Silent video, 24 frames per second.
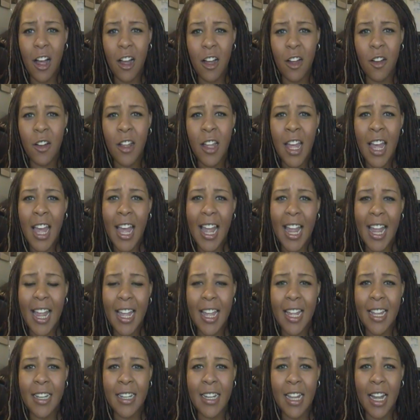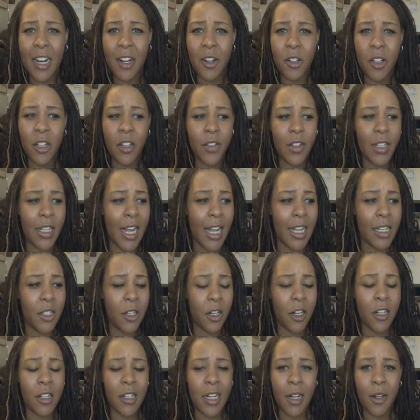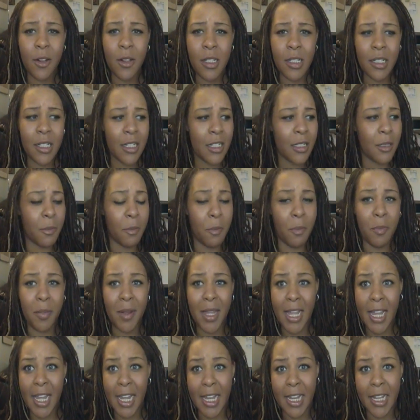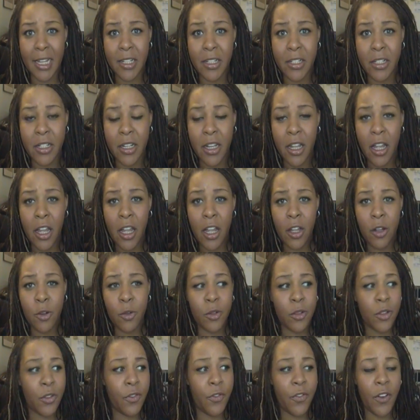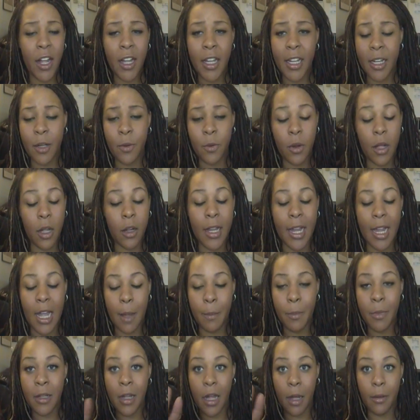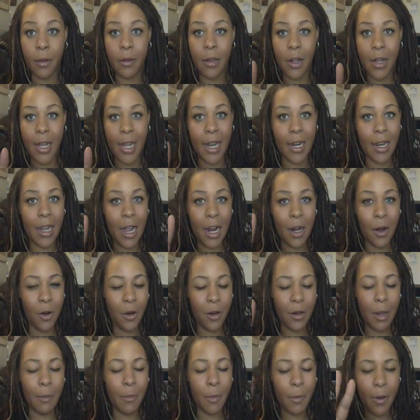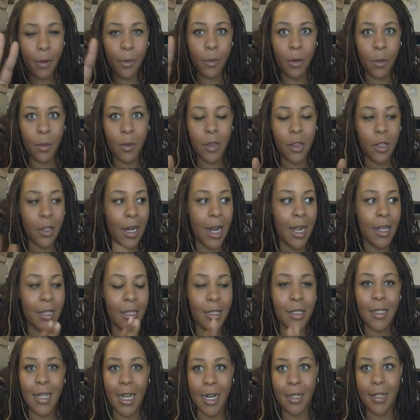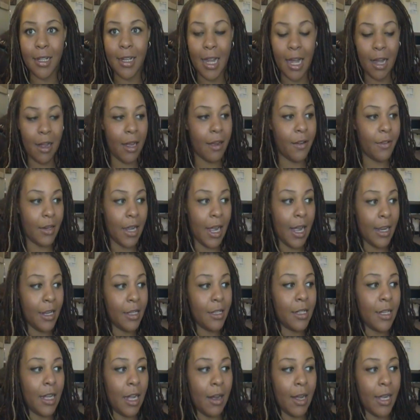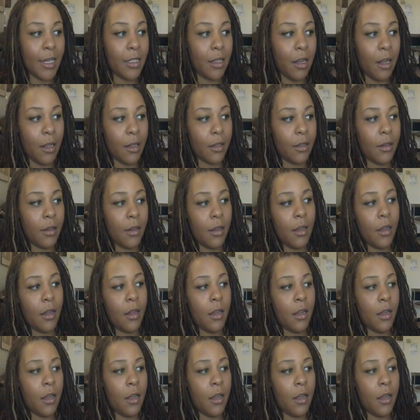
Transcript: Oh, and I don't know if you guys heard, there's this bitch who's fucking okay. I'm, I'm okay. I don't. I'm gonna be real with you guys. This is exactly how I. Uh, this is how I talk.